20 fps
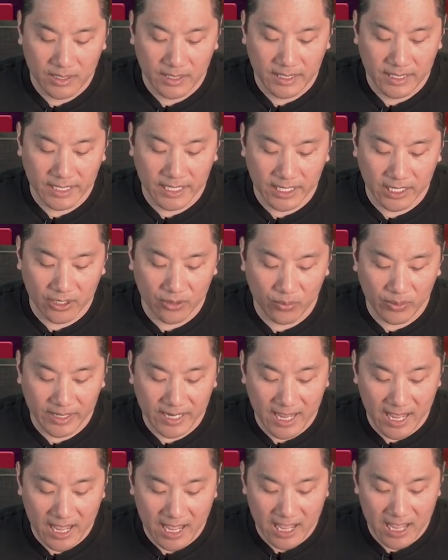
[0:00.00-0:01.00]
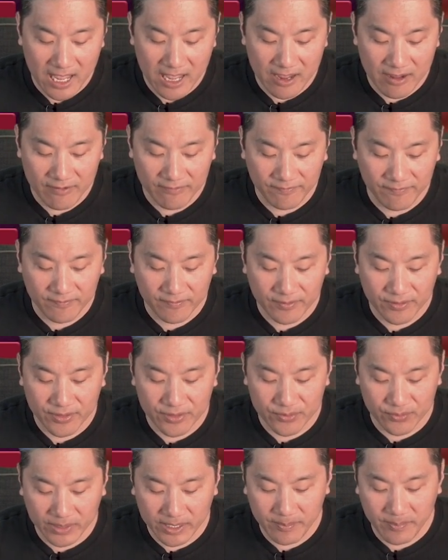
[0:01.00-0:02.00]
Here we have
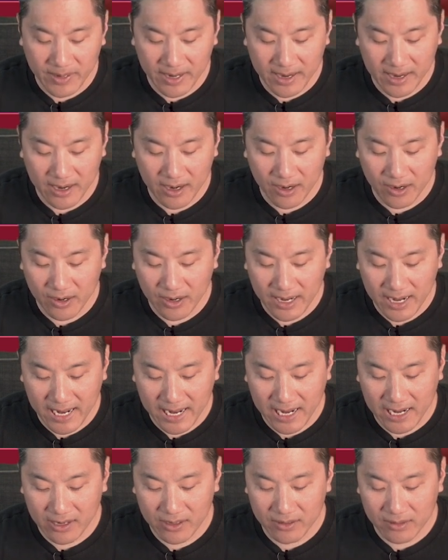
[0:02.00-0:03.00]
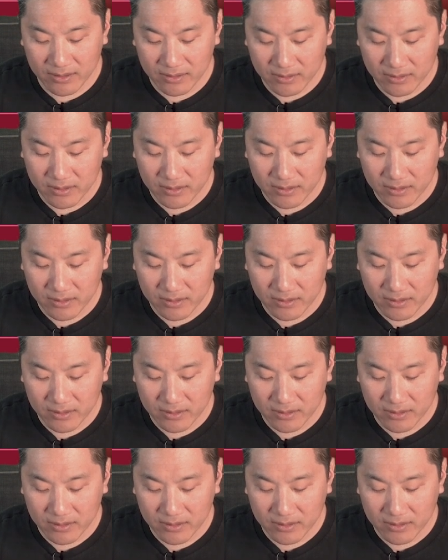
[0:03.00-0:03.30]
3 pair and